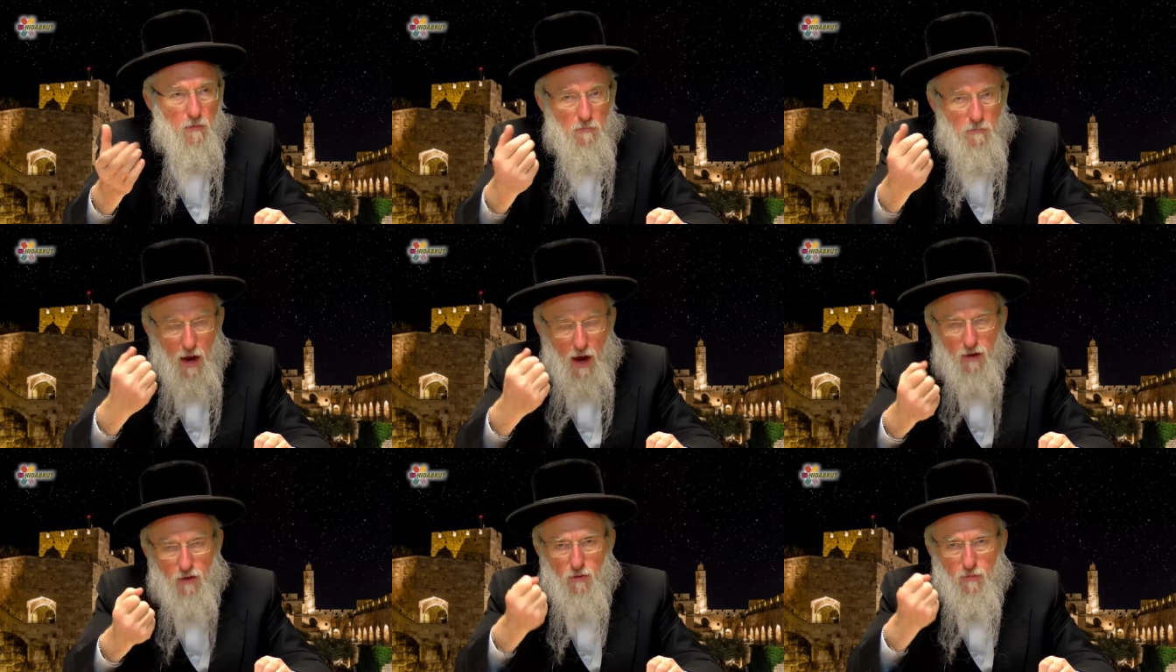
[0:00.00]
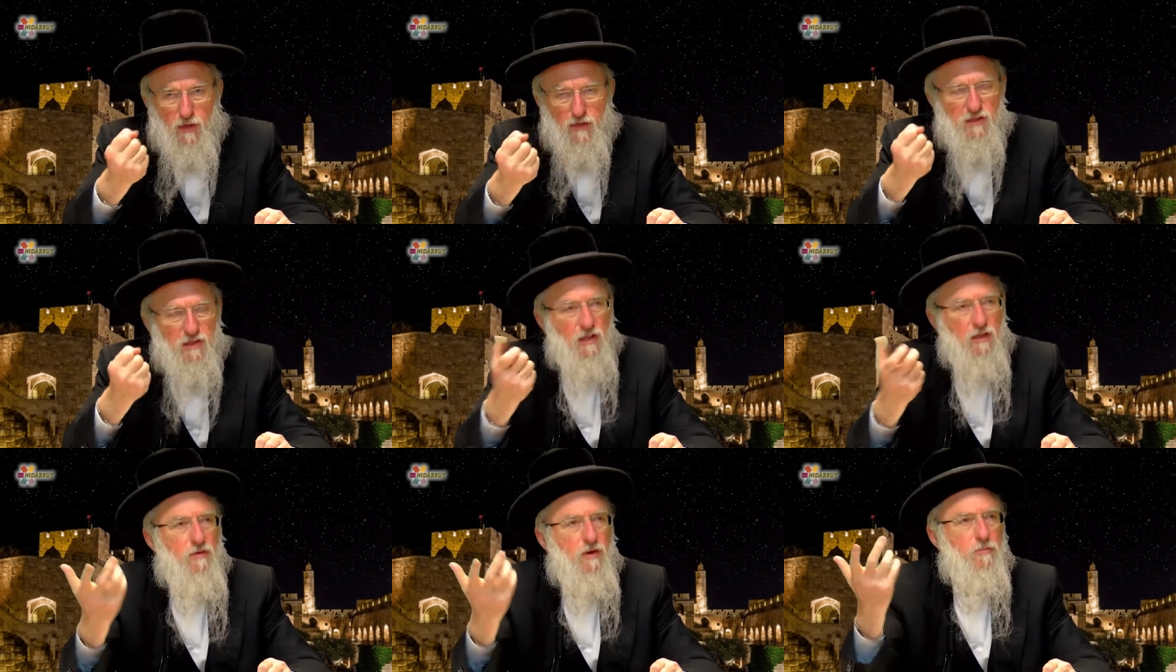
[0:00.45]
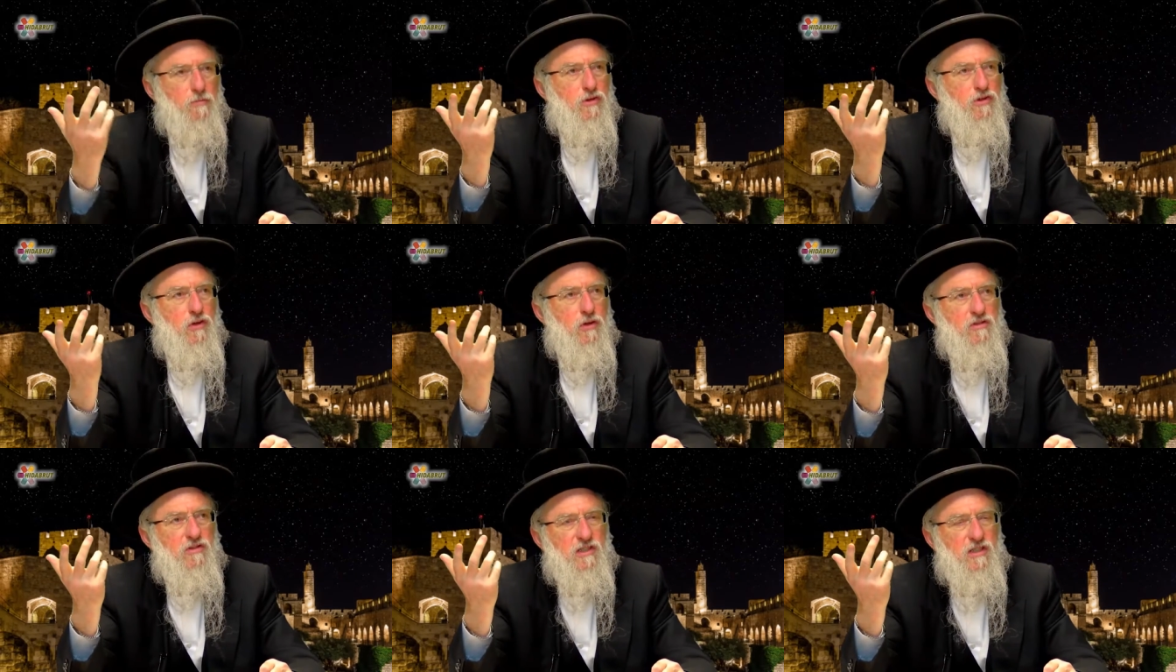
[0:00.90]
My group has to live up
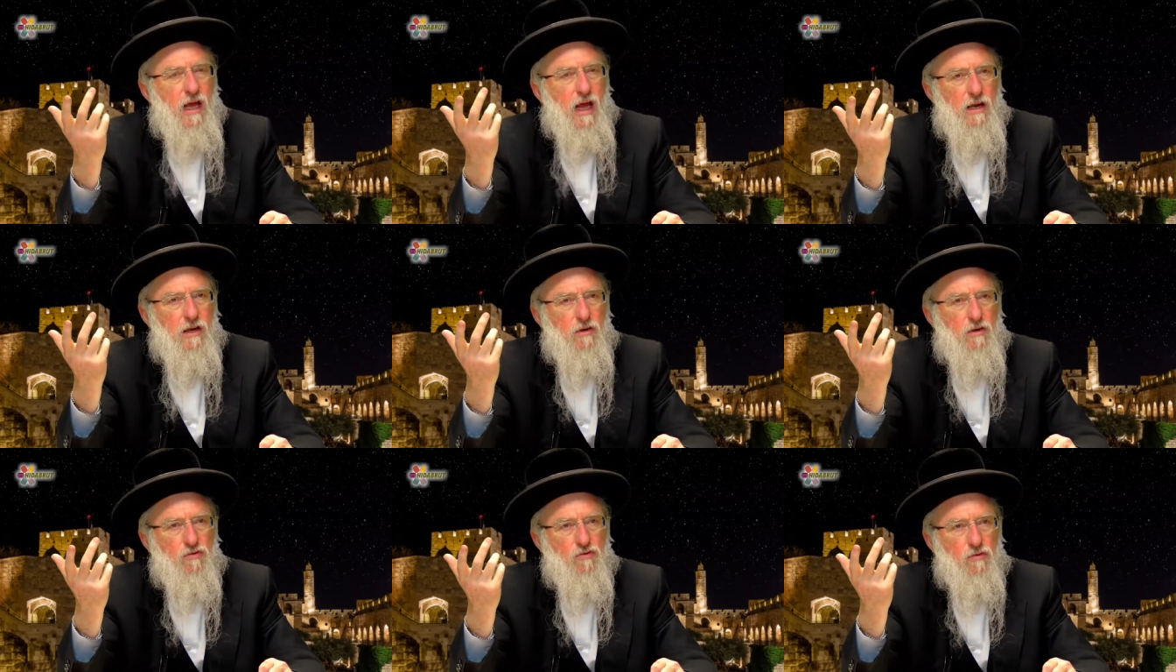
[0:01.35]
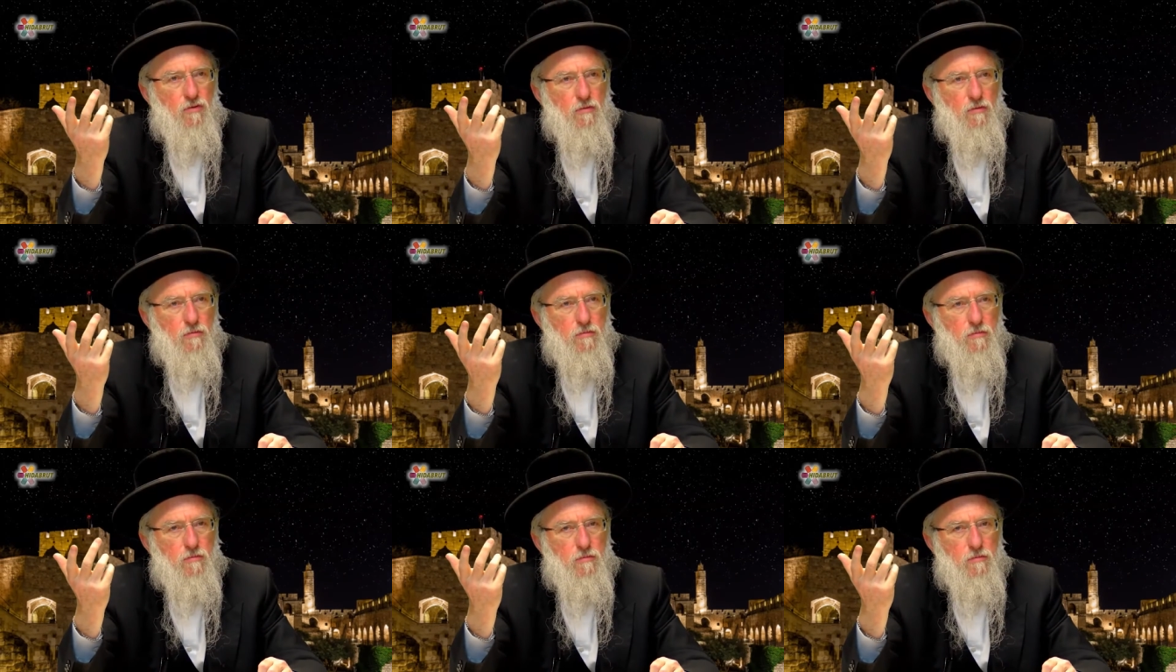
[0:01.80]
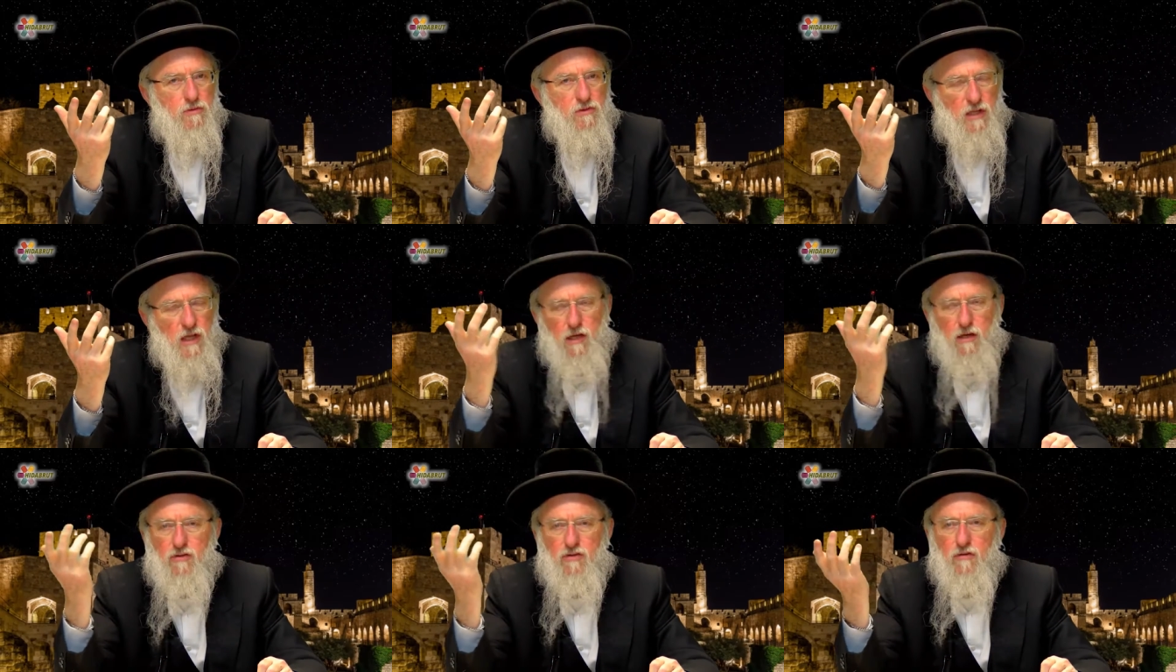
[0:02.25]
to certain standards,
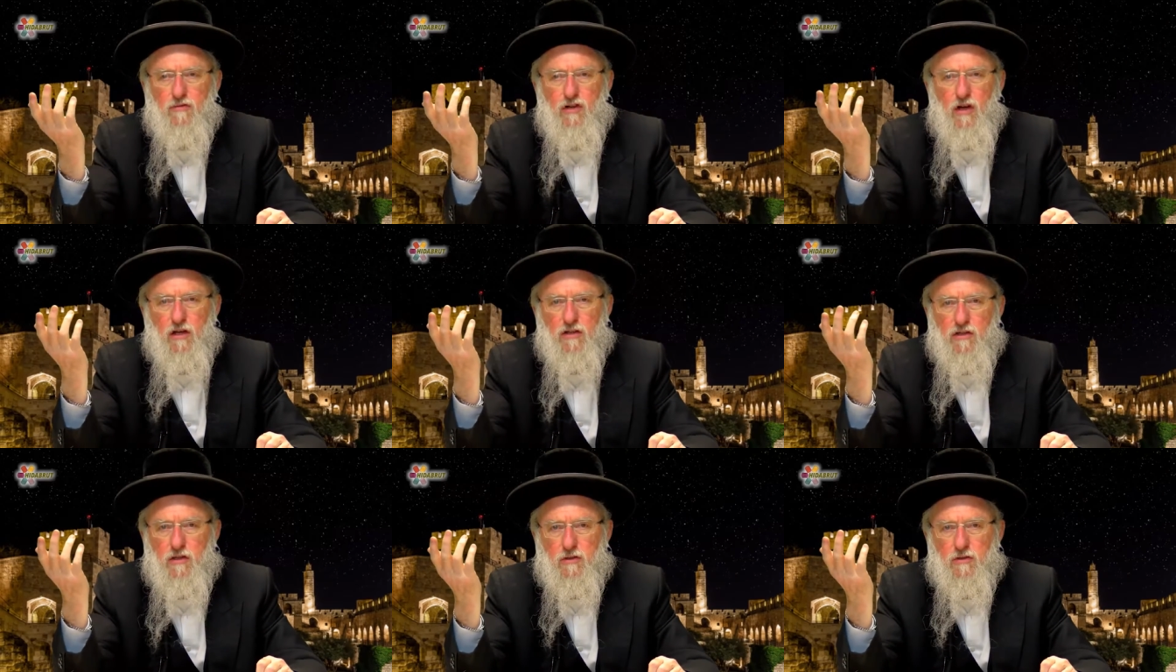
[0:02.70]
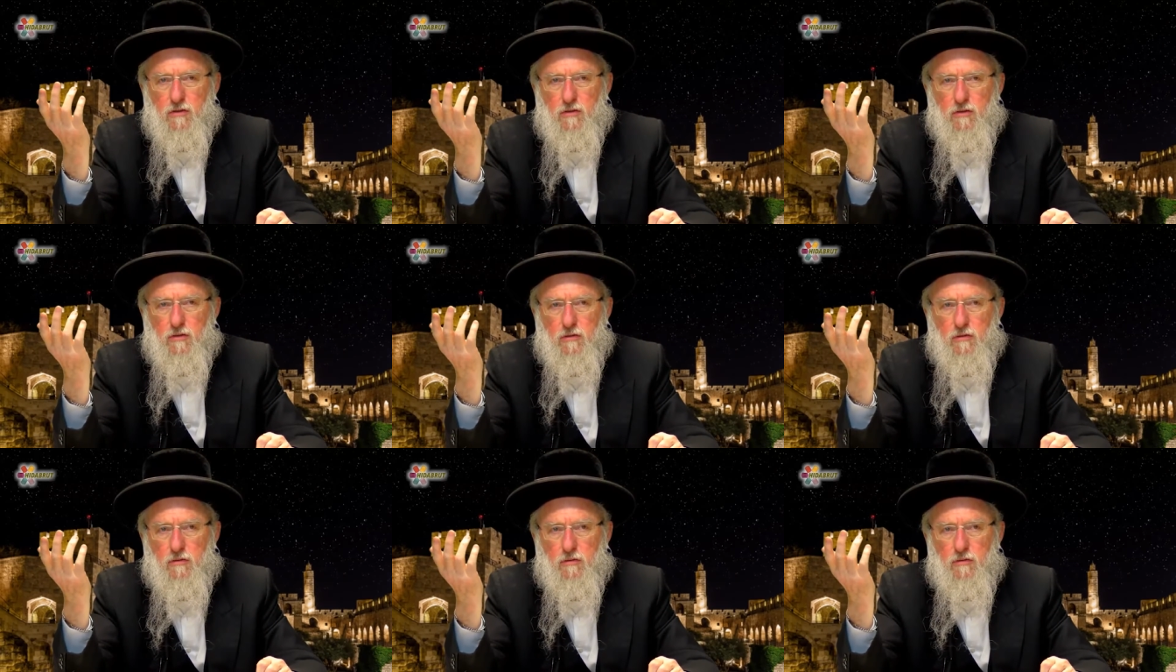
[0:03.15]
standards of justice.